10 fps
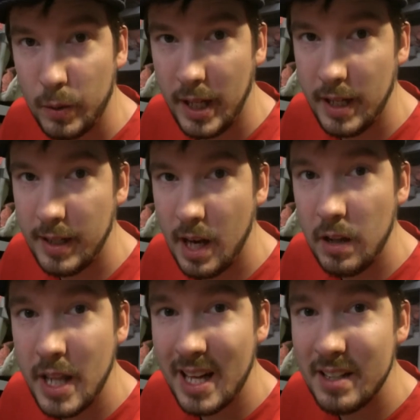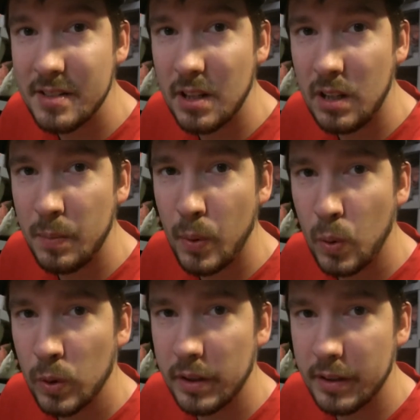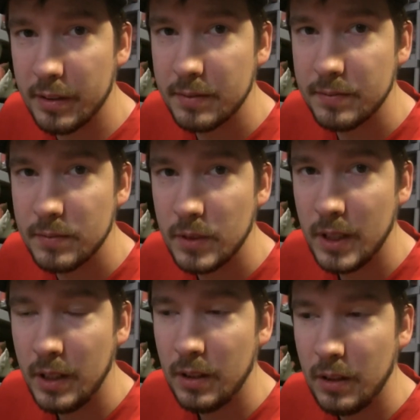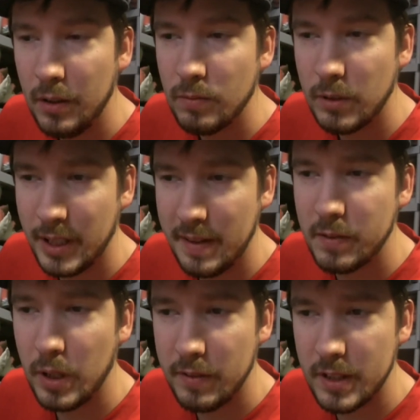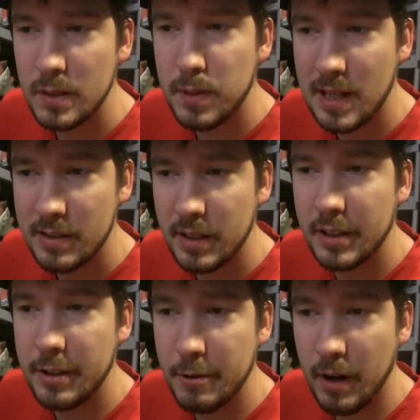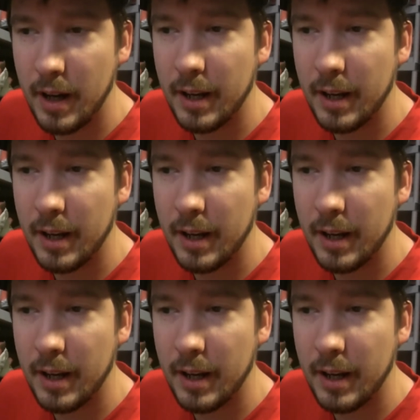now that it's all poured, we're going to have to wait for this plastic to dry.